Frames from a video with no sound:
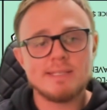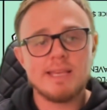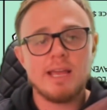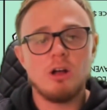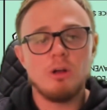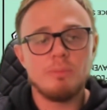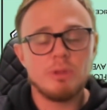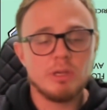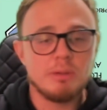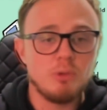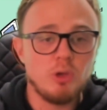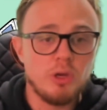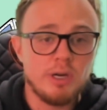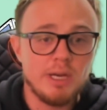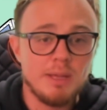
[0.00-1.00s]
help the
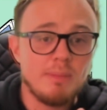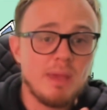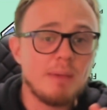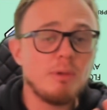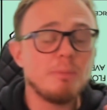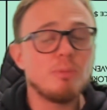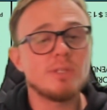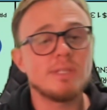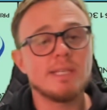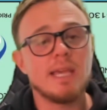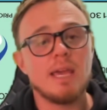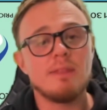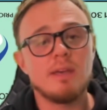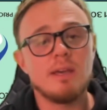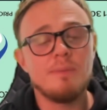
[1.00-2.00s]
community, maybe put
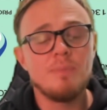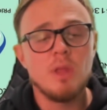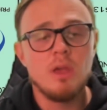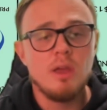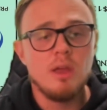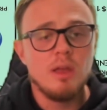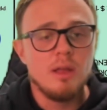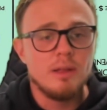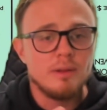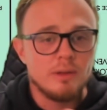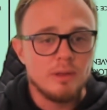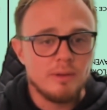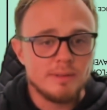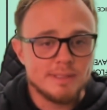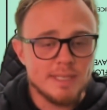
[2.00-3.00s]
together
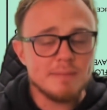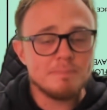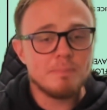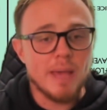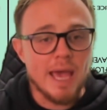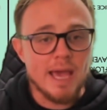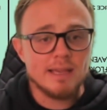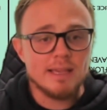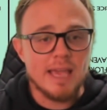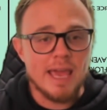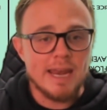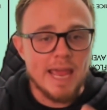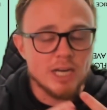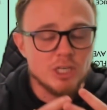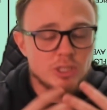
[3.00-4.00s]
sit back
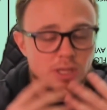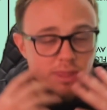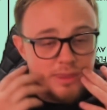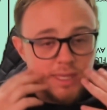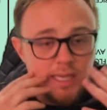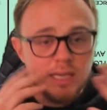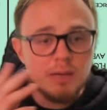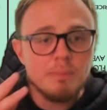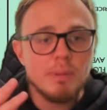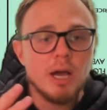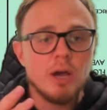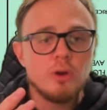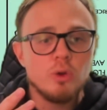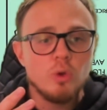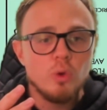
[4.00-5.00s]
and actually think
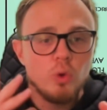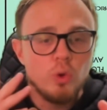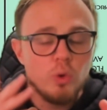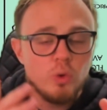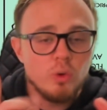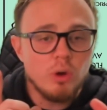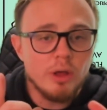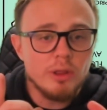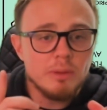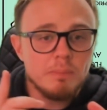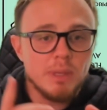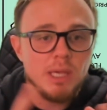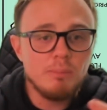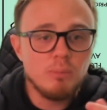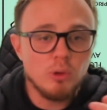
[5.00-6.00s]
about who are the
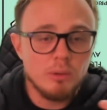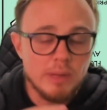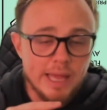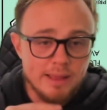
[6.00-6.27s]
people